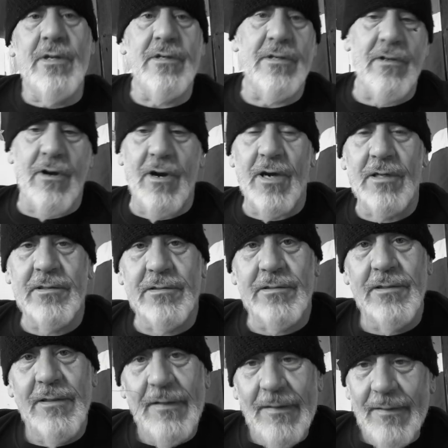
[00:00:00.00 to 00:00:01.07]
your dogs.
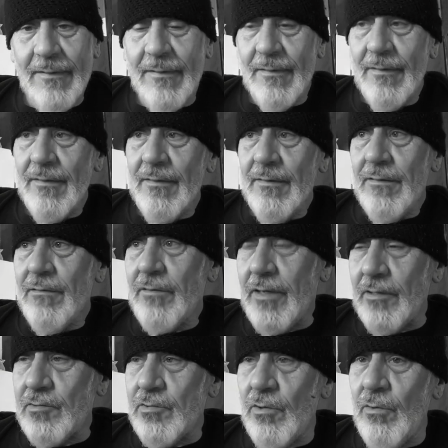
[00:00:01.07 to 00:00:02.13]
Okay,
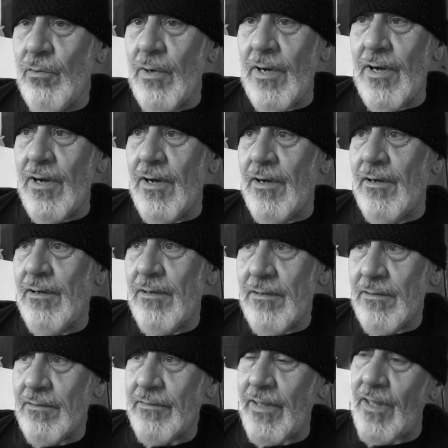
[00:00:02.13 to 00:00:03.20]
so
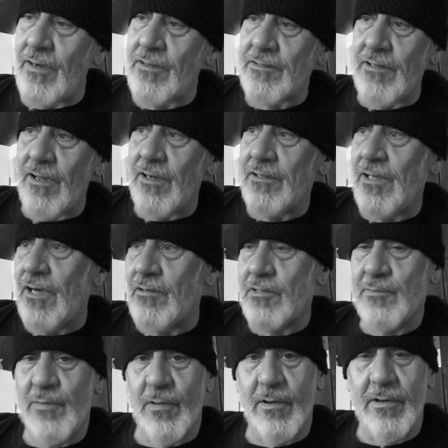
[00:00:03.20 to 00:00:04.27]
Canada's locked down its
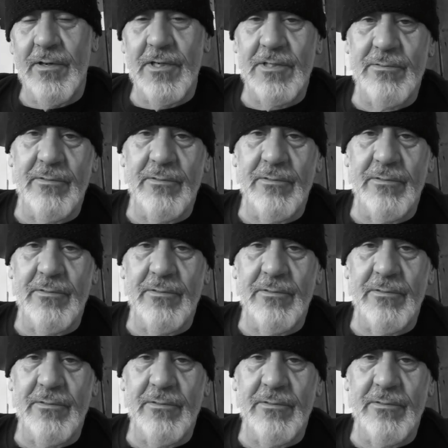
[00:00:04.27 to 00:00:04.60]
borders.